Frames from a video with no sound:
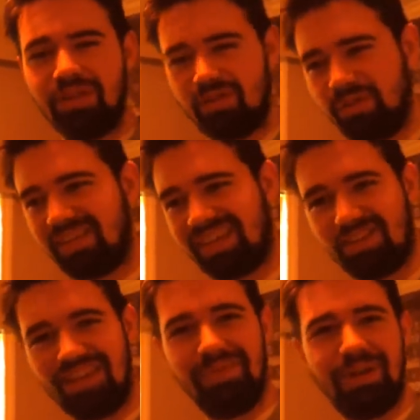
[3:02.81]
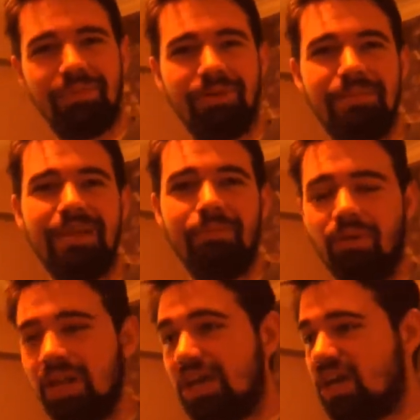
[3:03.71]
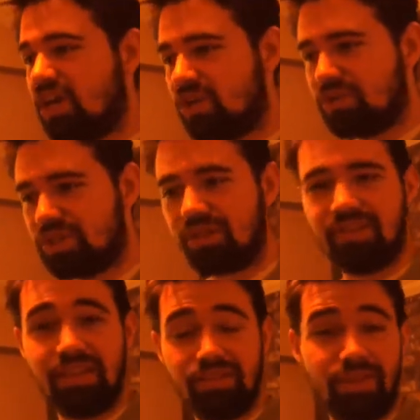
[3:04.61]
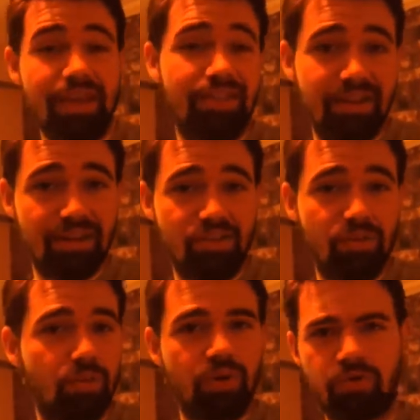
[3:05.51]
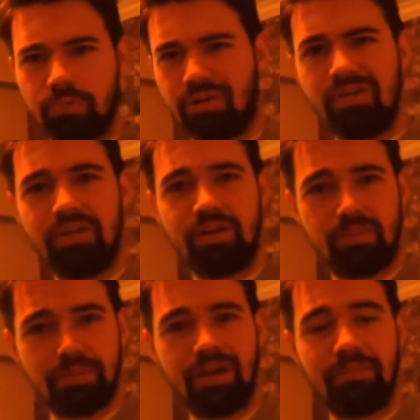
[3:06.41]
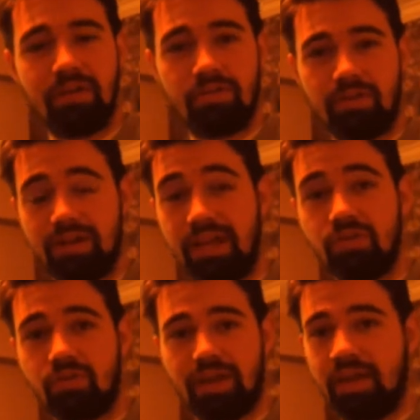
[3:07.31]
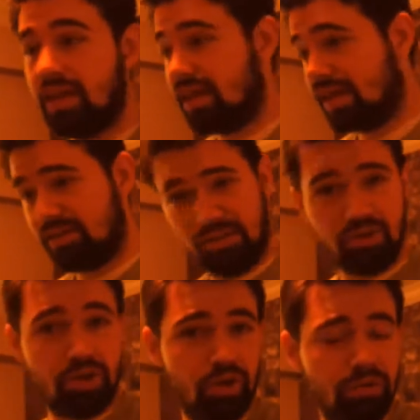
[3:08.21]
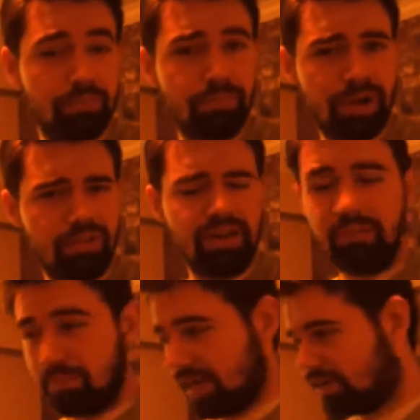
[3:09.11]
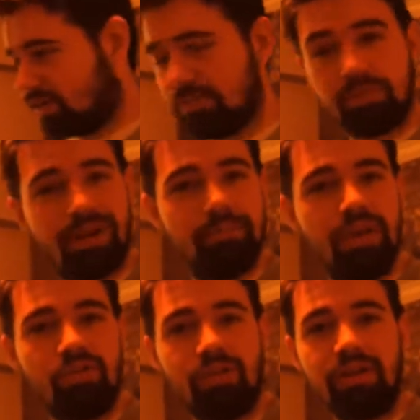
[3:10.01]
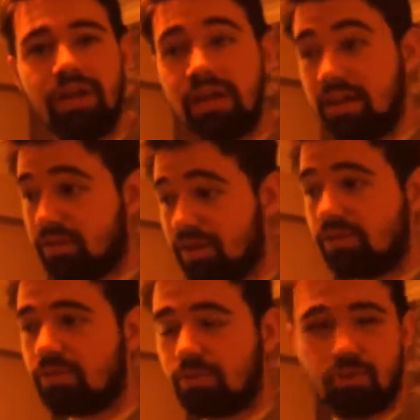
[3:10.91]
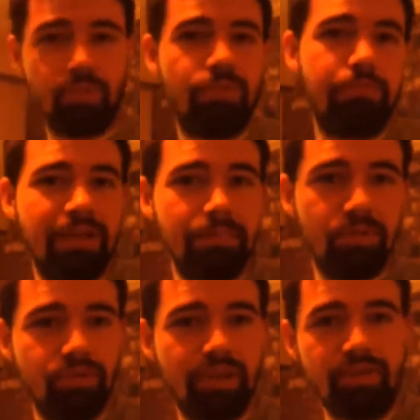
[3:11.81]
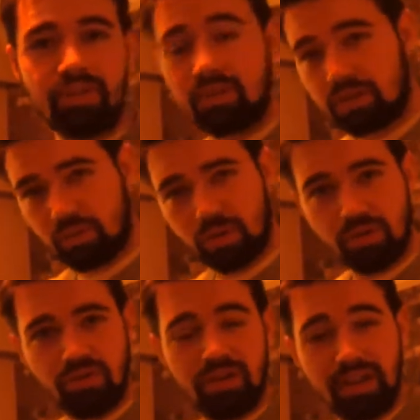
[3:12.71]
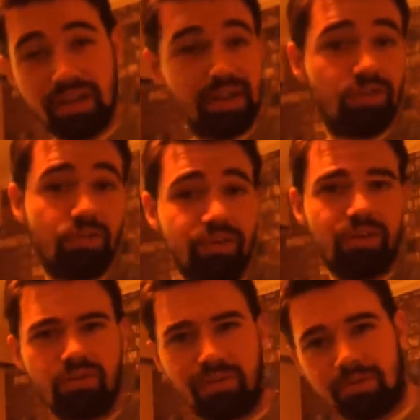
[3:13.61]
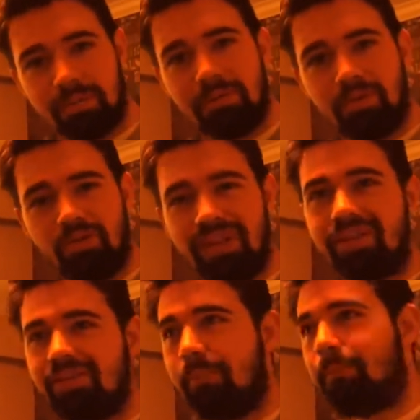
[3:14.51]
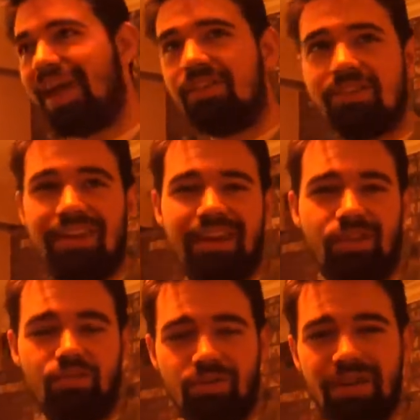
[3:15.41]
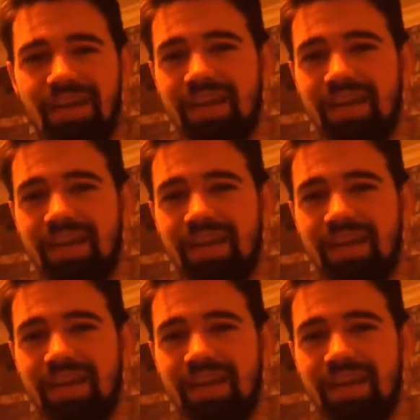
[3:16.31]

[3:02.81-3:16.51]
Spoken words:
It's always that same number of people who just think that it's the worst president or prime minister in history. Your current president, my current prime minister, there's groups of people who think that they're the worst in history. There's groups of people who think they're the best in history.